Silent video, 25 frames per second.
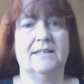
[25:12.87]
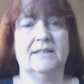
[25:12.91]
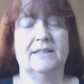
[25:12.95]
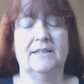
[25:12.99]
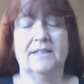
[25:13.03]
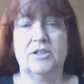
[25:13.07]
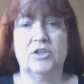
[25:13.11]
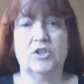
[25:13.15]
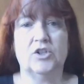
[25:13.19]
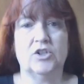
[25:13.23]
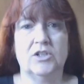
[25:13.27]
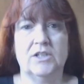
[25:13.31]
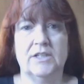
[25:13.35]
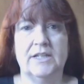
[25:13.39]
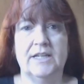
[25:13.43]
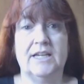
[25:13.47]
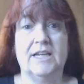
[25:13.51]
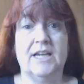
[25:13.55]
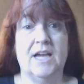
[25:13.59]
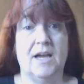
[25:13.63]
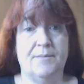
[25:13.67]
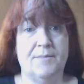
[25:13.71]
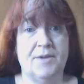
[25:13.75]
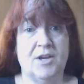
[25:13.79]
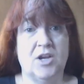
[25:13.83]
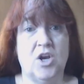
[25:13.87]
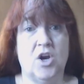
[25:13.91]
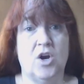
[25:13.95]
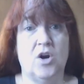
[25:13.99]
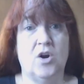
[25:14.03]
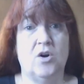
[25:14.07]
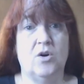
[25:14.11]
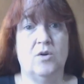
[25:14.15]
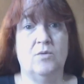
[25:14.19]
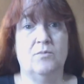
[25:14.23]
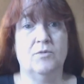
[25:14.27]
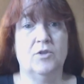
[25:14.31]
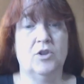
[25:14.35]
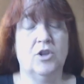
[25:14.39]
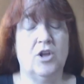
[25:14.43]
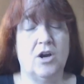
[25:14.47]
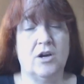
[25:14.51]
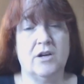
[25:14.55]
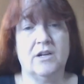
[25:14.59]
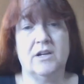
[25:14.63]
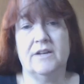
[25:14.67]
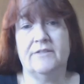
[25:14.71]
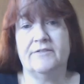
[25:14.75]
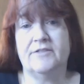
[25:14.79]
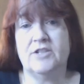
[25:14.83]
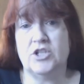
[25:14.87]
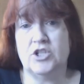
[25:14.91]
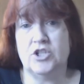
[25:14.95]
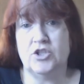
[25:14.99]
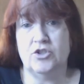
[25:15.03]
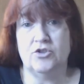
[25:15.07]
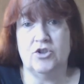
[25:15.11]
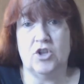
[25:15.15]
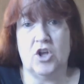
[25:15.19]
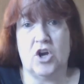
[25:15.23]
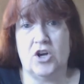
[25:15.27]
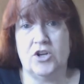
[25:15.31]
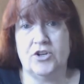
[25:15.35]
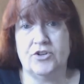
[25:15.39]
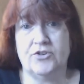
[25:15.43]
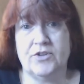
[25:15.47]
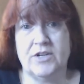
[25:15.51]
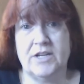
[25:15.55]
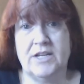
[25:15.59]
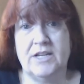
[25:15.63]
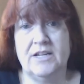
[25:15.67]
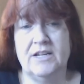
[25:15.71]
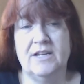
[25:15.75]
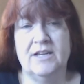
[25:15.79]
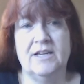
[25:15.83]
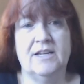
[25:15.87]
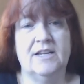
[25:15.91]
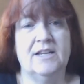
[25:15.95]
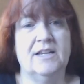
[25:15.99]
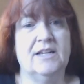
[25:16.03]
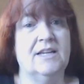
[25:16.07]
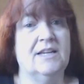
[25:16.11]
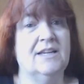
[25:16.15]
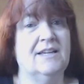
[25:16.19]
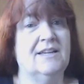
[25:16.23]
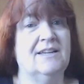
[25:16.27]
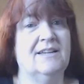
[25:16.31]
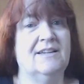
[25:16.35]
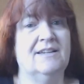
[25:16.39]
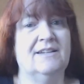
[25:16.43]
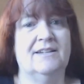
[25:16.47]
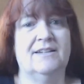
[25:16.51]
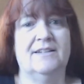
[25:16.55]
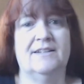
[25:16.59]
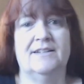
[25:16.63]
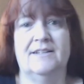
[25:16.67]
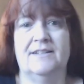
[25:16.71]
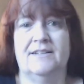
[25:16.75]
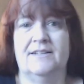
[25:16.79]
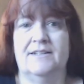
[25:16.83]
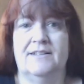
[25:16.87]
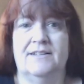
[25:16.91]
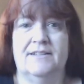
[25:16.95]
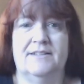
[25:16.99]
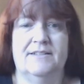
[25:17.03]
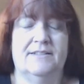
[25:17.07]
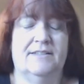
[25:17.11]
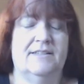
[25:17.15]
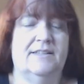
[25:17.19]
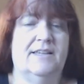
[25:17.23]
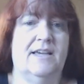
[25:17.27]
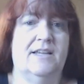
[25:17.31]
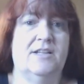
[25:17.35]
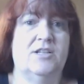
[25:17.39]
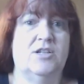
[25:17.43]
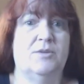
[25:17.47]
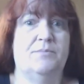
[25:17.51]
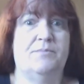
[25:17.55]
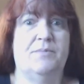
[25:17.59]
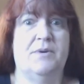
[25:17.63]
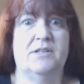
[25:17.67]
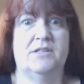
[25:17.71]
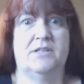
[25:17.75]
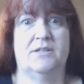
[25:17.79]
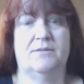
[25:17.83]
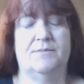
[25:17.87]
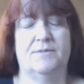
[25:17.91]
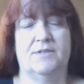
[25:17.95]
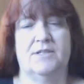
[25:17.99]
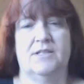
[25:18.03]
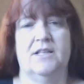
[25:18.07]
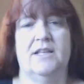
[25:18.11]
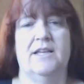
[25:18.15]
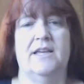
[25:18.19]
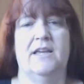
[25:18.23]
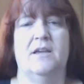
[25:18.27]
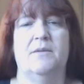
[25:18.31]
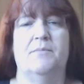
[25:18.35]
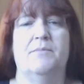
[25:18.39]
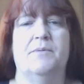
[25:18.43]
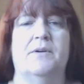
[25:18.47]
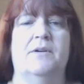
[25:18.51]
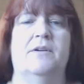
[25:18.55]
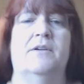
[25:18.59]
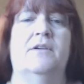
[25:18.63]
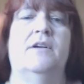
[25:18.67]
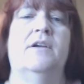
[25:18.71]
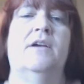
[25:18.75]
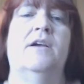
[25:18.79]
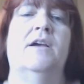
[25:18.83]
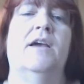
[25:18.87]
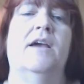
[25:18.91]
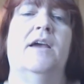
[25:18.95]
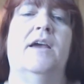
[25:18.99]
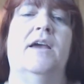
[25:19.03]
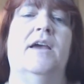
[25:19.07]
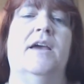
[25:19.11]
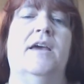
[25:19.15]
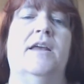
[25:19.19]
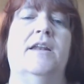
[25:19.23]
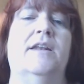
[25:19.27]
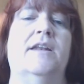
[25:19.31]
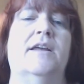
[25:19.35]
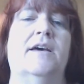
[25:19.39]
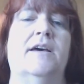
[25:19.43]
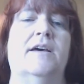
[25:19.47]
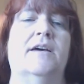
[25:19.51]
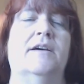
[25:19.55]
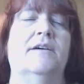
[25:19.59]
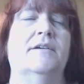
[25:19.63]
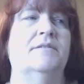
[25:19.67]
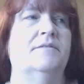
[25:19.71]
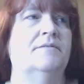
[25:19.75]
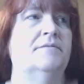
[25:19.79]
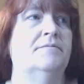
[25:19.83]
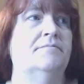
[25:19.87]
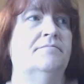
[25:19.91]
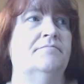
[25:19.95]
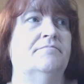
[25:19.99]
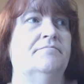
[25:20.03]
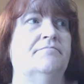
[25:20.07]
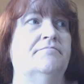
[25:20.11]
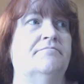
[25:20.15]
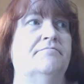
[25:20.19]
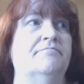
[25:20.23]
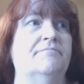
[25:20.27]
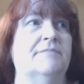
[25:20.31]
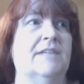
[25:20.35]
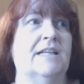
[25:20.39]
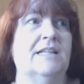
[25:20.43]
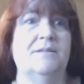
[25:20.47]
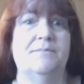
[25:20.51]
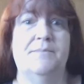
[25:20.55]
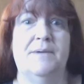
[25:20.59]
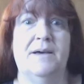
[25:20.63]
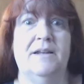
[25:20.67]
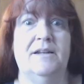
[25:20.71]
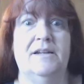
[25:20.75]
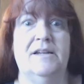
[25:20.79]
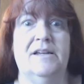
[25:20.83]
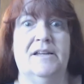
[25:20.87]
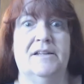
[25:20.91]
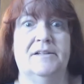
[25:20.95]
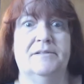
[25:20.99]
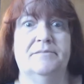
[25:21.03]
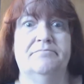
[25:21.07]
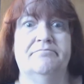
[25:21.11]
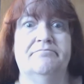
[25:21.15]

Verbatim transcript: literally coming home long enough to do laundry, catch up on some sleep, and uh, that's about it